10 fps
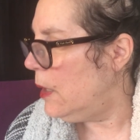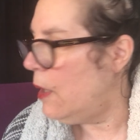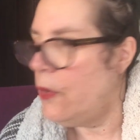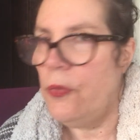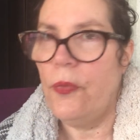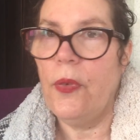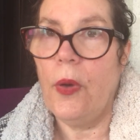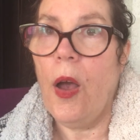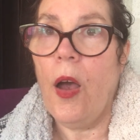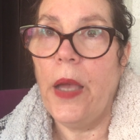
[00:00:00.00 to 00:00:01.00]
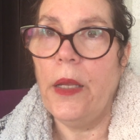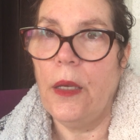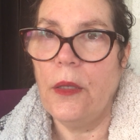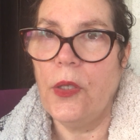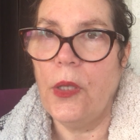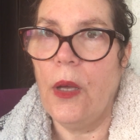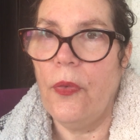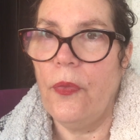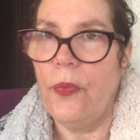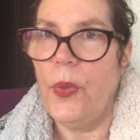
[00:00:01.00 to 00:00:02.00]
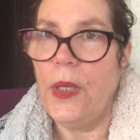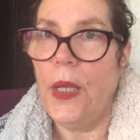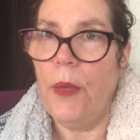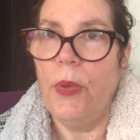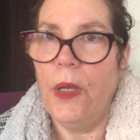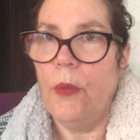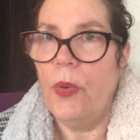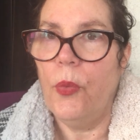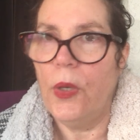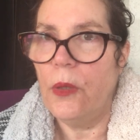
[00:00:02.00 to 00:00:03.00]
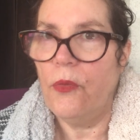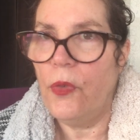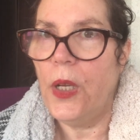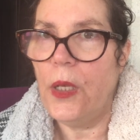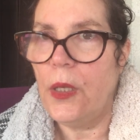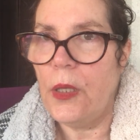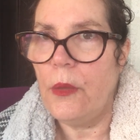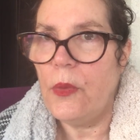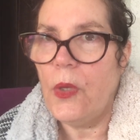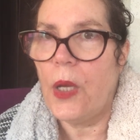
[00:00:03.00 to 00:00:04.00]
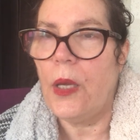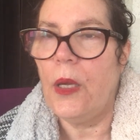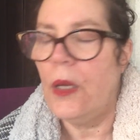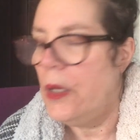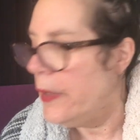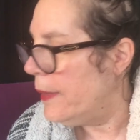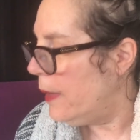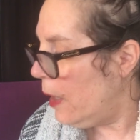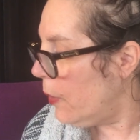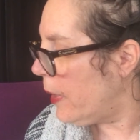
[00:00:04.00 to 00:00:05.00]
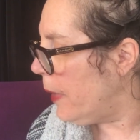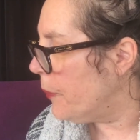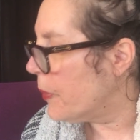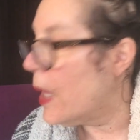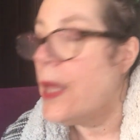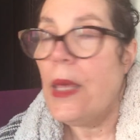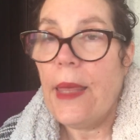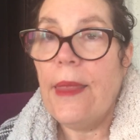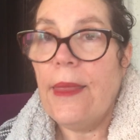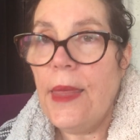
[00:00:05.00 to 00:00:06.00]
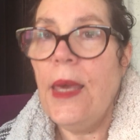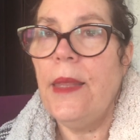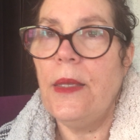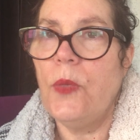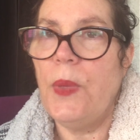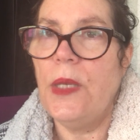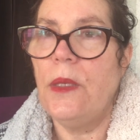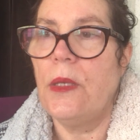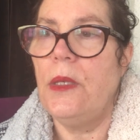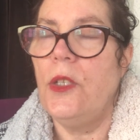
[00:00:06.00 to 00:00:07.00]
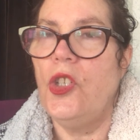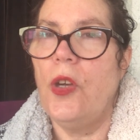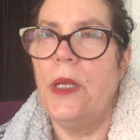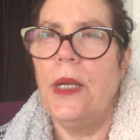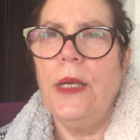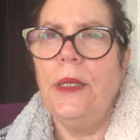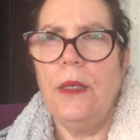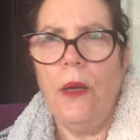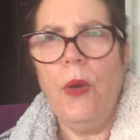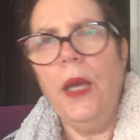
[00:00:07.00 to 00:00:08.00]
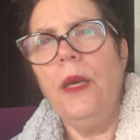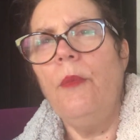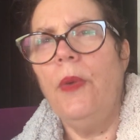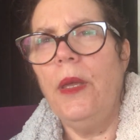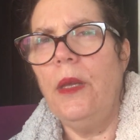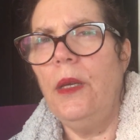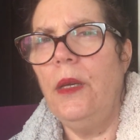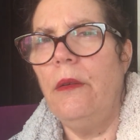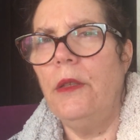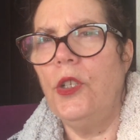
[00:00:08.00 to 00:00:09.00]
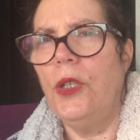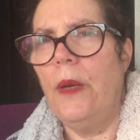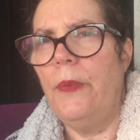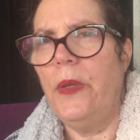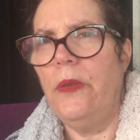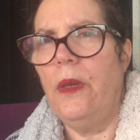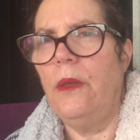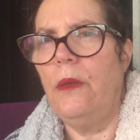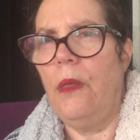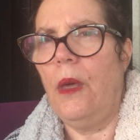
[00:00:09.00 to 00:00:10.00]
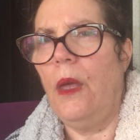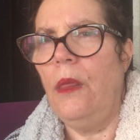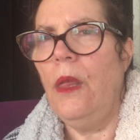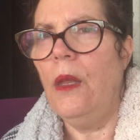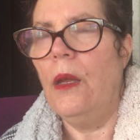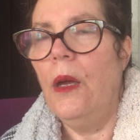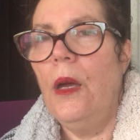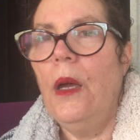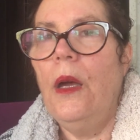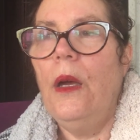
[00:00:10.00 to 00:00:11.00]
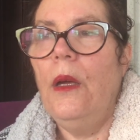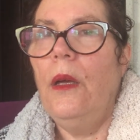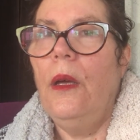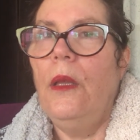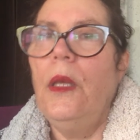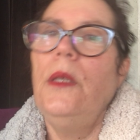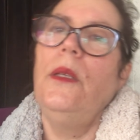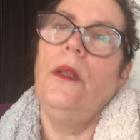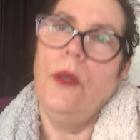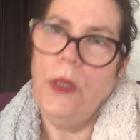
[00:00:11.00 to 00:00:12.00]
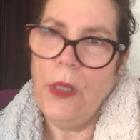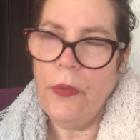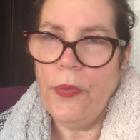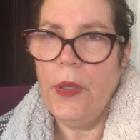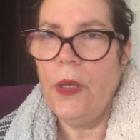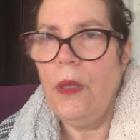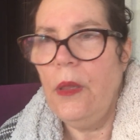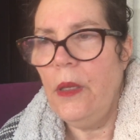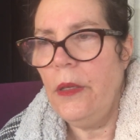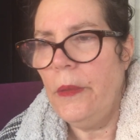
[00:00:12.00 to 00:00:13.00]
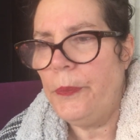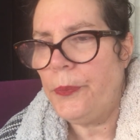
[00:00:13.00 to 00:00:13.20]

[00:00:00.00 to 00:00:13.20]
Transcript: of hiding stuff with neighbor number one running and tucking. Okay, they had this basic stitch yarn, and I said, oh, I can buy that here in the shop that sells thick and thin. They still only have thick and thin,